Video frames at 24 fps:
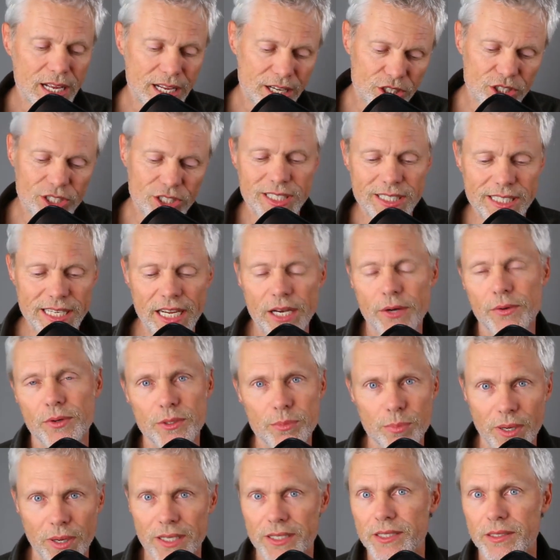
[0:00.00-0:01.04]
Just take
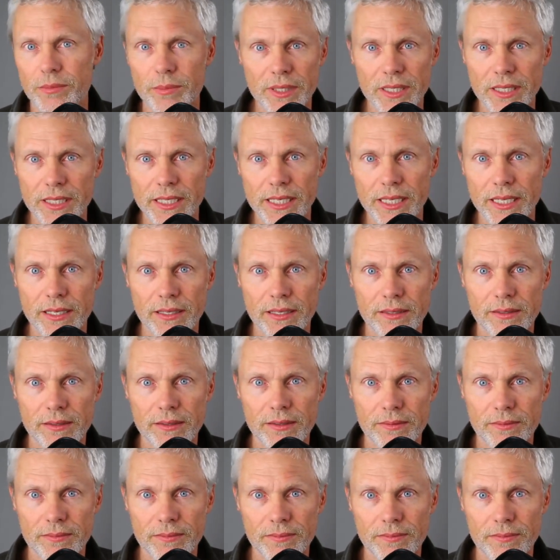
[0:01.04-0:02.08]
responsibility.
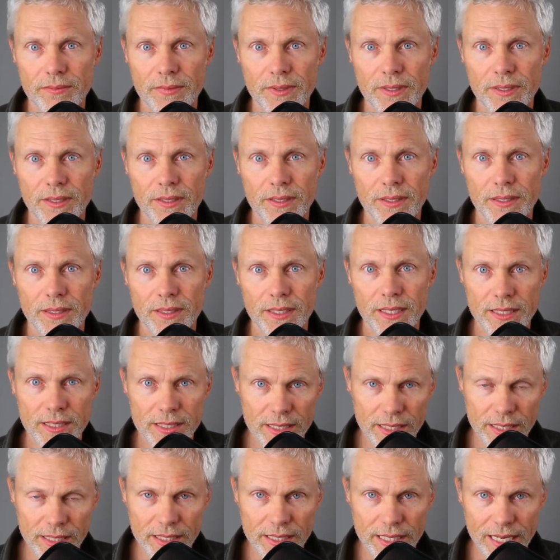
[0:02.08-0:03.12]
That's
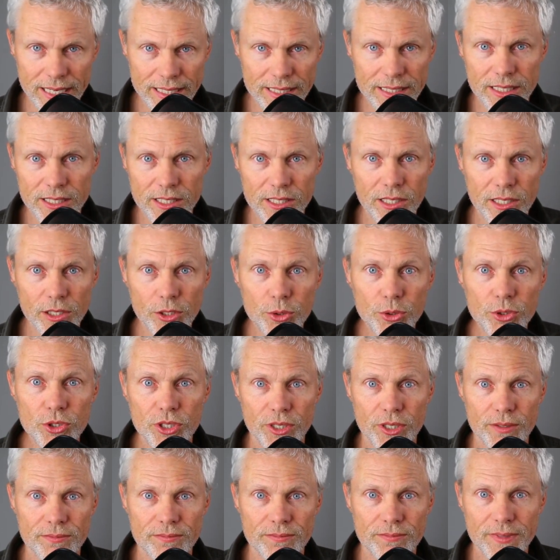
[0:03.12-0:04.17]
the that's the solution.